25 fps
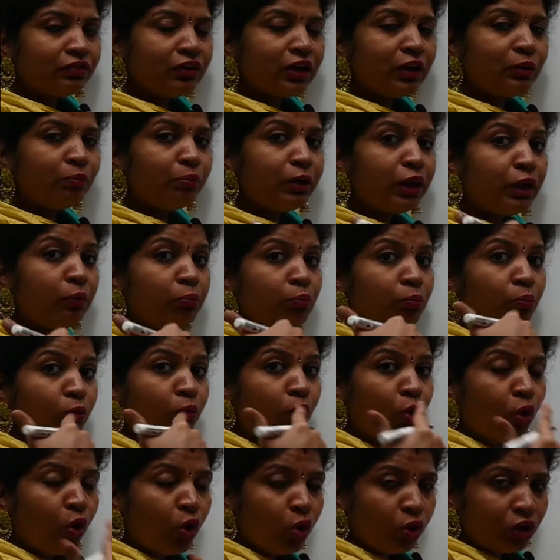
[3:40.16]
will be
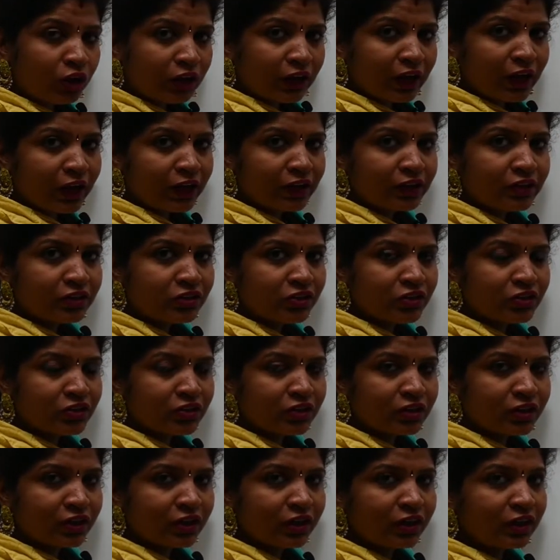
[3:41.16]
more lines